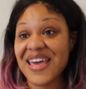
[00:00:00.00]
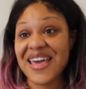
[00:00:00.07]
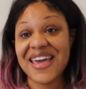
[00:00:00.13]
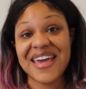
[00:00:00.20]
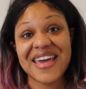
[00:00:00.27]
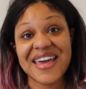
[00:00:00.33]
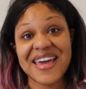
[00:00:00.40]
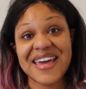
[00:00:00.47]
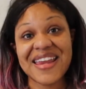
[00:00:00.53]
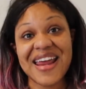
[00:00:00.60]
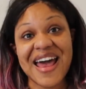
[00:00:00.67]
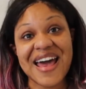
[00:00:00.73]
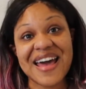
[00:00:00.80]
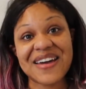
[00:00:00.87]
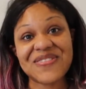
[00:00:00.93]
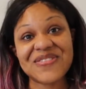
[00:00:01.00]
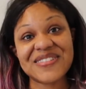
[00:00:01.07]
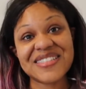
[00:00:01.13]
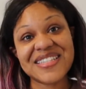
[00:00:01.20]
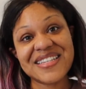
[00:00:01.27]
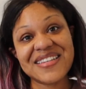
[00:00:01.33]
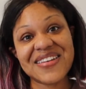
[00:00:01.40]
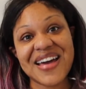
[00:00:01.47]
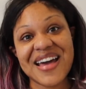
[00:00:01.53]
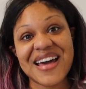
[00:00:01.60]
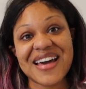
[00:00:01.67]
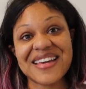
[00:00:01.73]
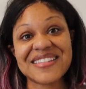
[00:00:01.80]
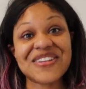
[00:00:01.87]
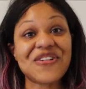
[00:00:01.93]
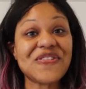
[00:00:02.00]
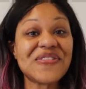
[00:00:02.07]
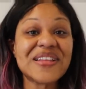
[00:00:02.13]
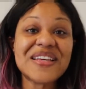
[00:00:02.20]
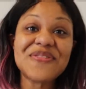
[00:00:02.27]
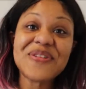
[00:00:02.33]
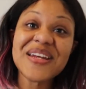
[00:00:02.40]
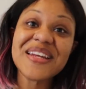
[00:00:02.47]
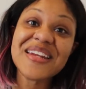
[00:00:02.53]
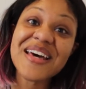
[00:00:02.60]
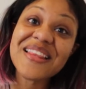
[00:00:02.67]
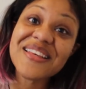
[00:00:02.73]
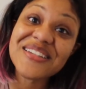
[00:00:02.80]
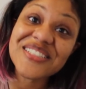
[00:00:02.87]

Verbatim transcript: and I will see you guys hopefully with another